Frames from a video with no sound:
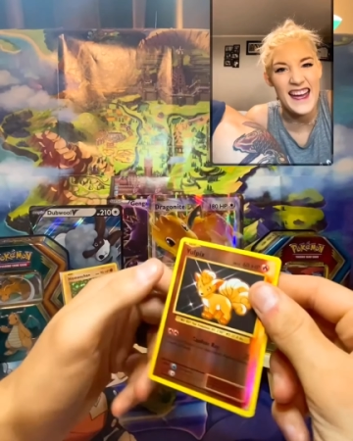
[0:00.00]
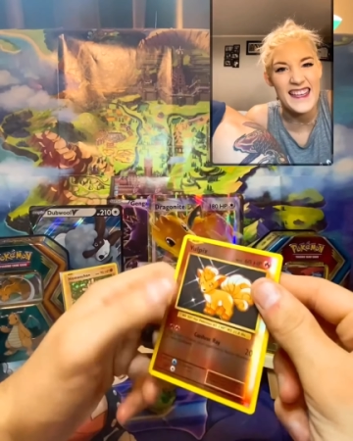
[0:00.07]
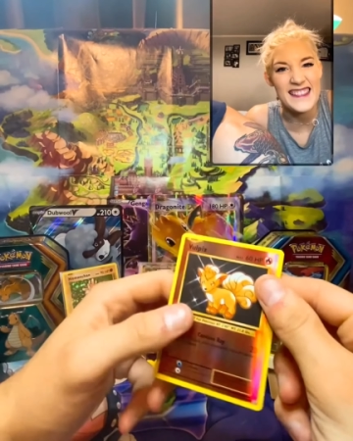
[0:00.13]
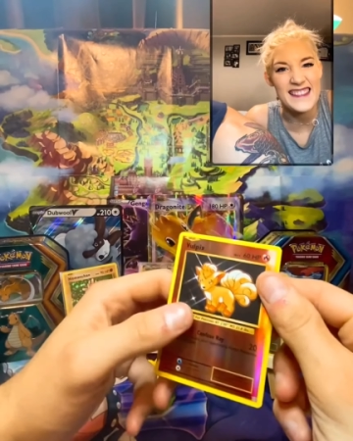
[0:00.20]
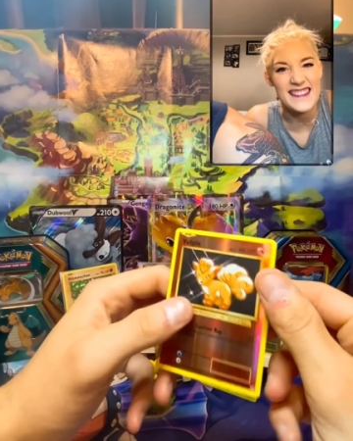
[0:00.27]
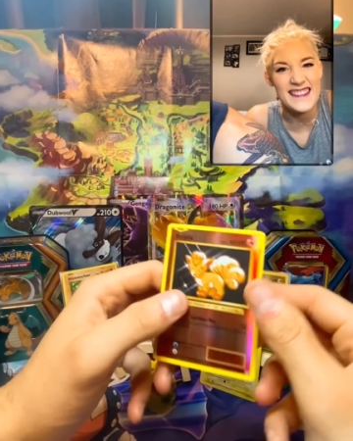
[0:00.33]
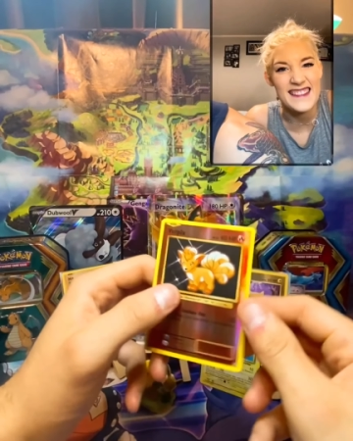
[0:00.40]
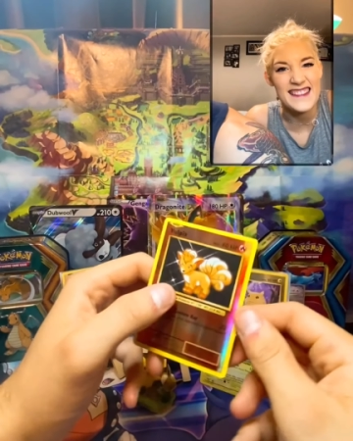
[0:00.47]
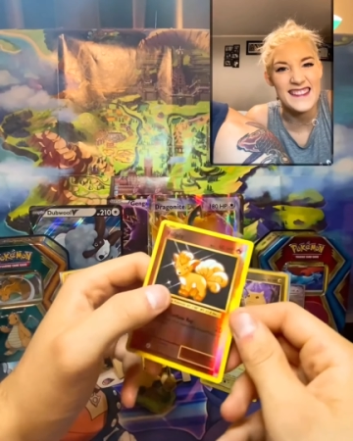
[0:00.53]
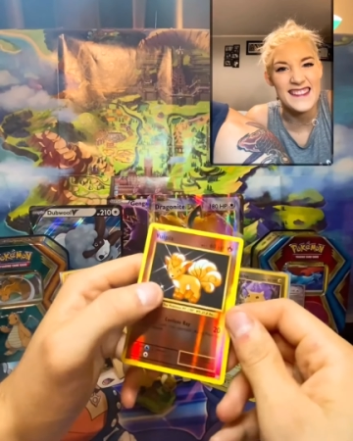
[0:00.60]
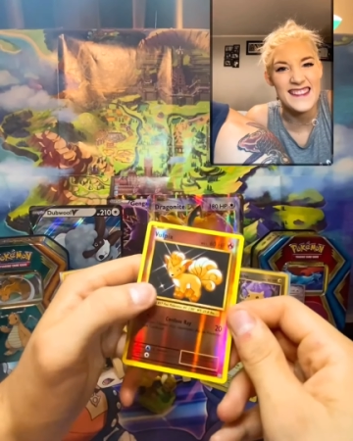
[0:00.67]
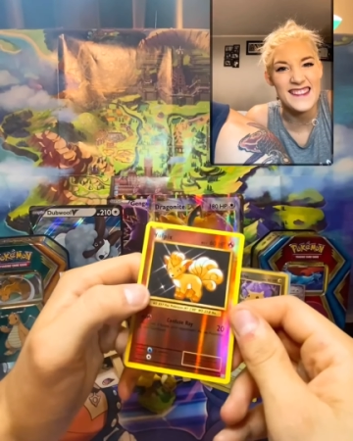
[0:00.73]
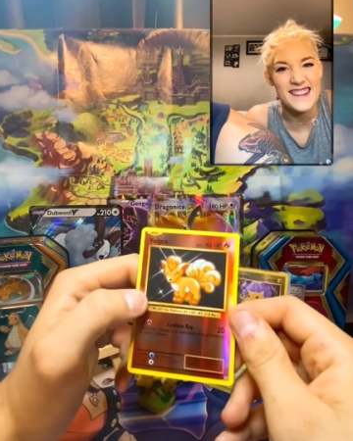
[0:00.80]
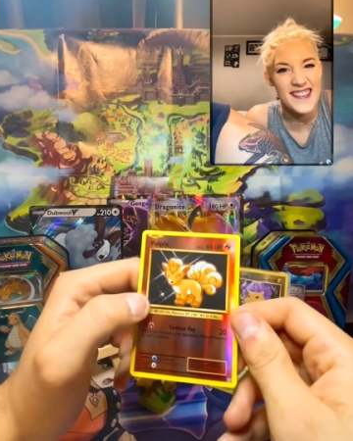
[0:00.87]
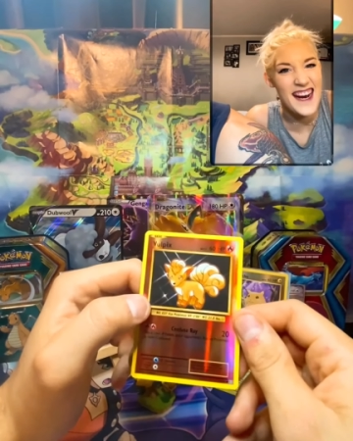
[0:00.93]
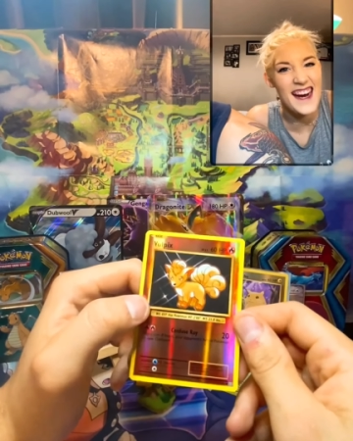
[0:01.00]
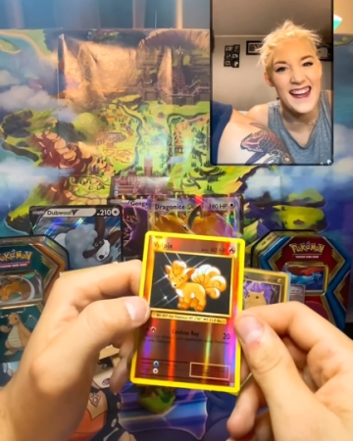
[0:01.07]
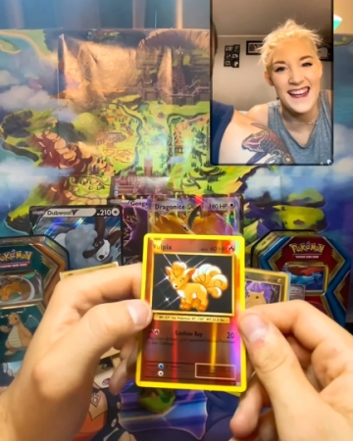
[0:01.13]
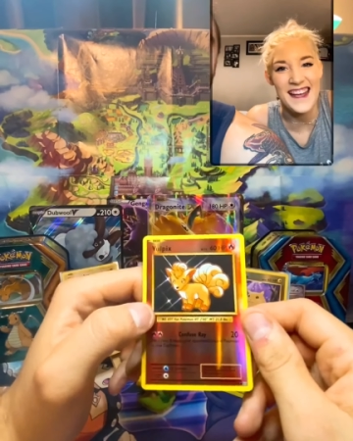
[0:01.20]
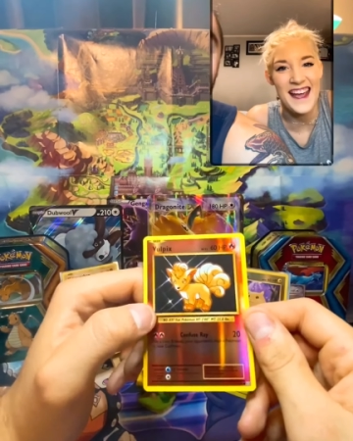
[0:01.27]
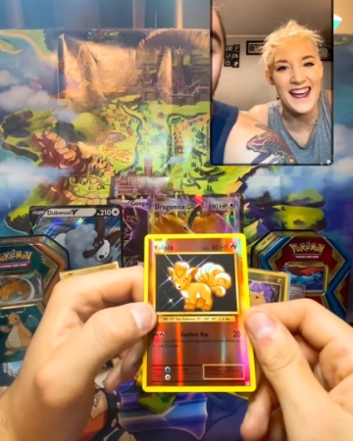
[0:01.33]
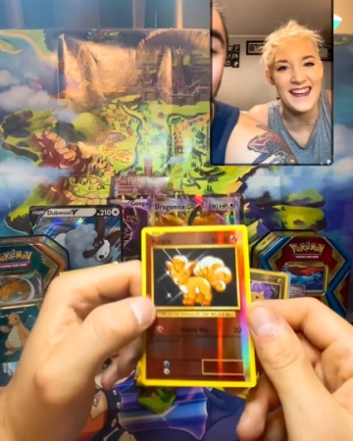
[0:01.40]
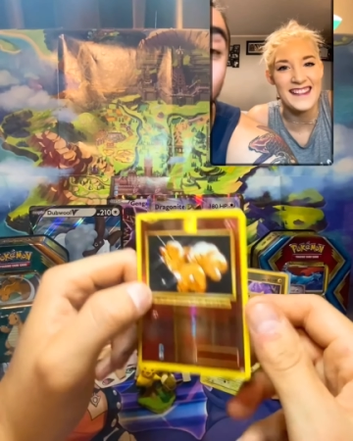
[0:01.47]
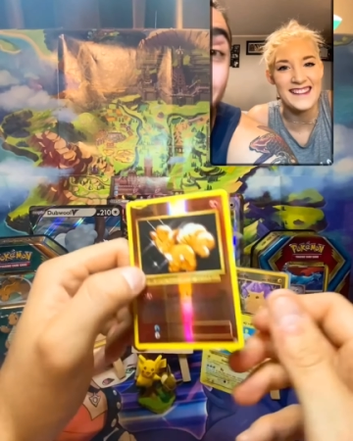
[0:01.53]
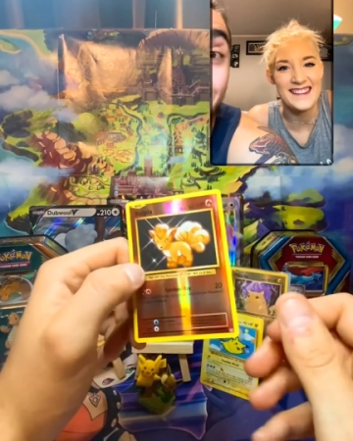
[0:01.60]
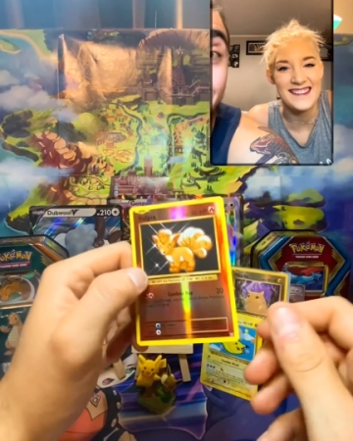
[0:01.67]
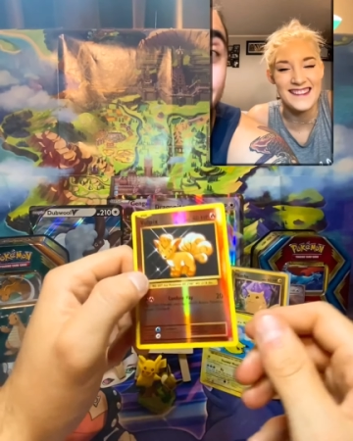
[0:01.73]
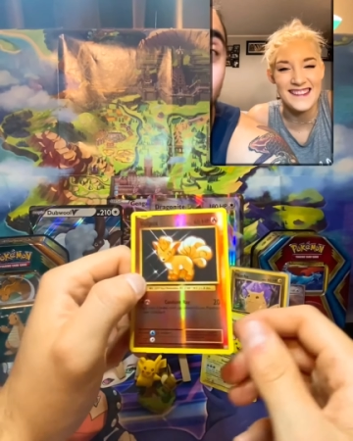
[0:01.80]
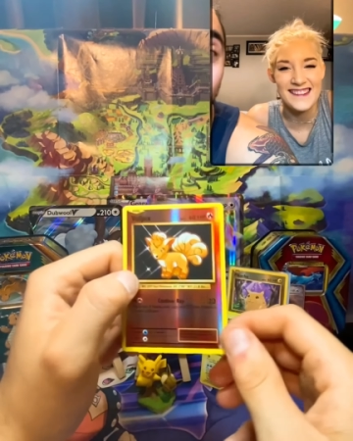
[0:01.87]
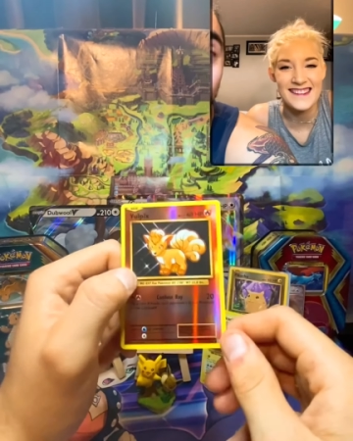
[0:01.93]
Oh man, Raticate. I thought I think this is
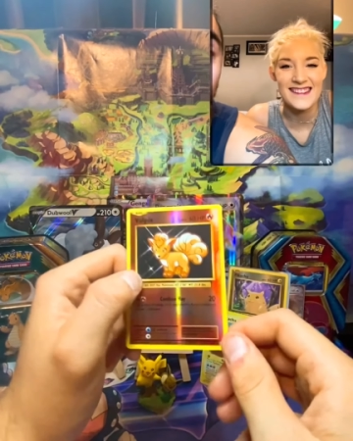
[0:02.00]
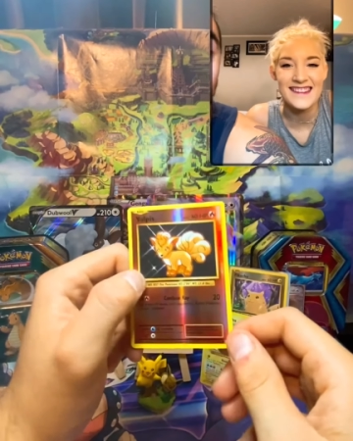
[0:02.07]
our first